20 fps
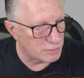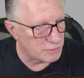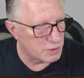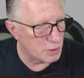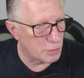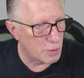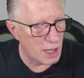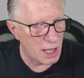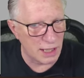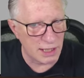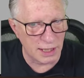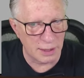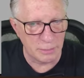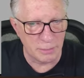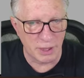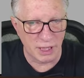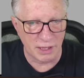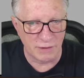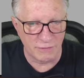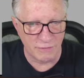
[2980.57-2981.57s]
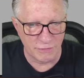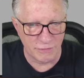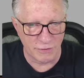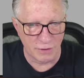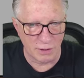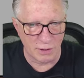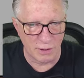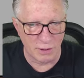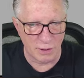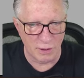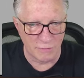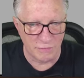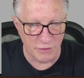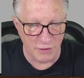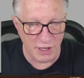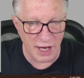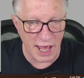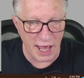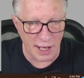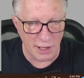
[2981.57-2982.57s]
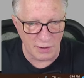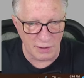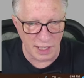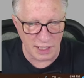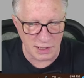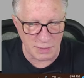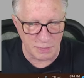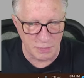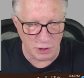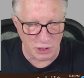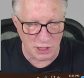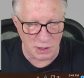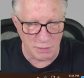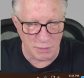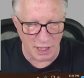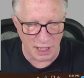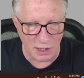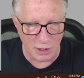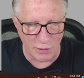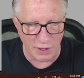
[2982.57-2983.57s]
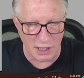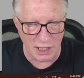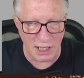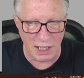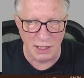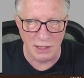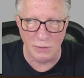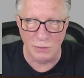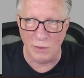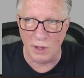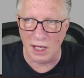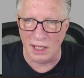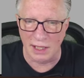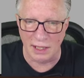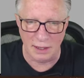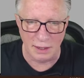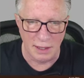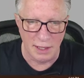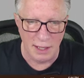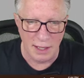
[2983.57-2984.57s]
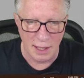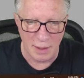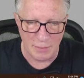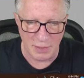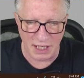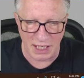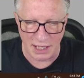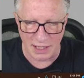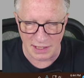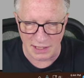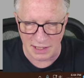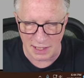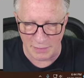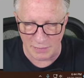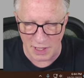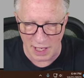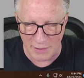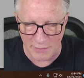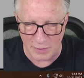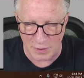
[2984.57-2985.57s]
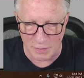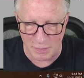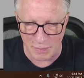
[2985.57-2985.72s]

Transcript: of the wallet, but for now, let's put some Bitcoin in the wallet because sometimes